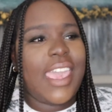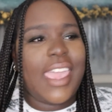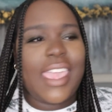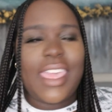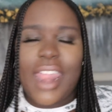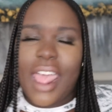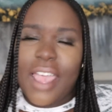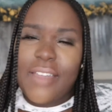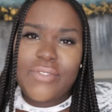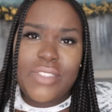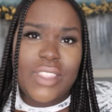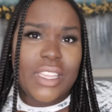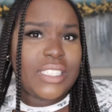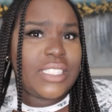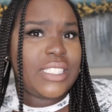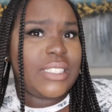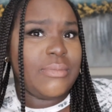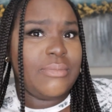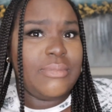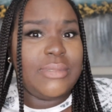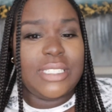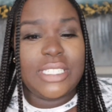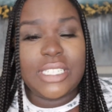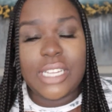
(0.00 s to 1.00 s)
And I've done
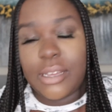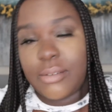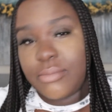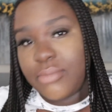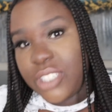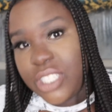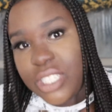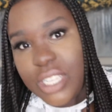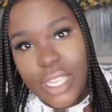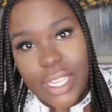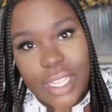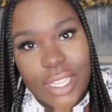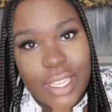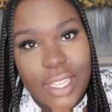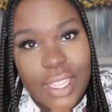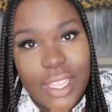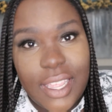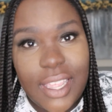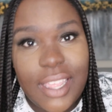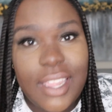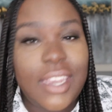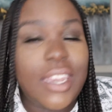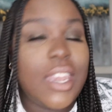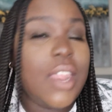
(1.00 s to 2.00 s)
some dumb shit.
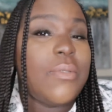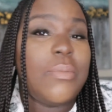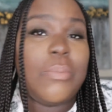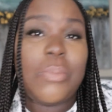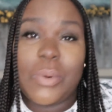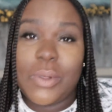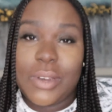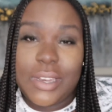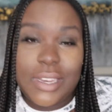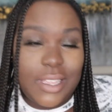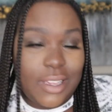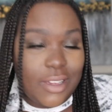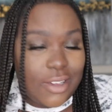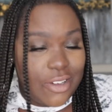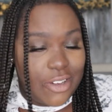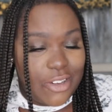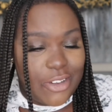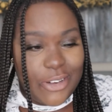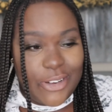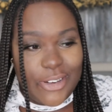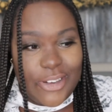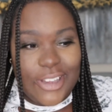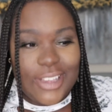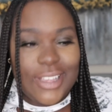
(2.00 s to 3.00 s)
Never bought a nigga a
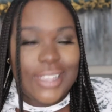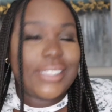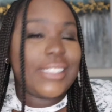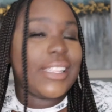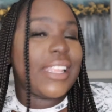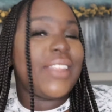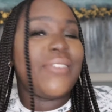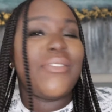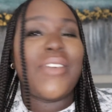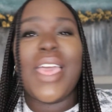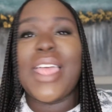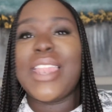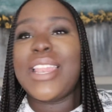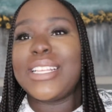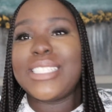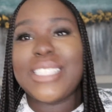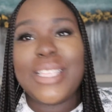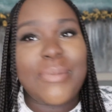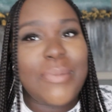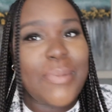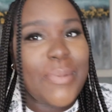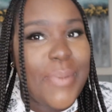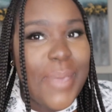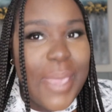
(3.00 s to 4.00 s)
car because I never had that
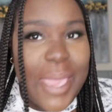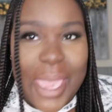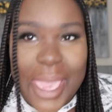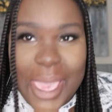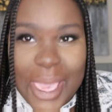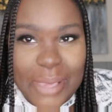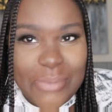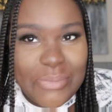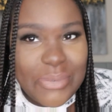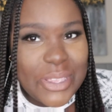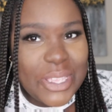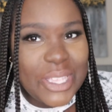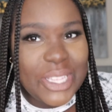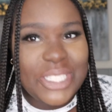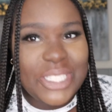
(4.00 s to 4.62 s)
type of bag.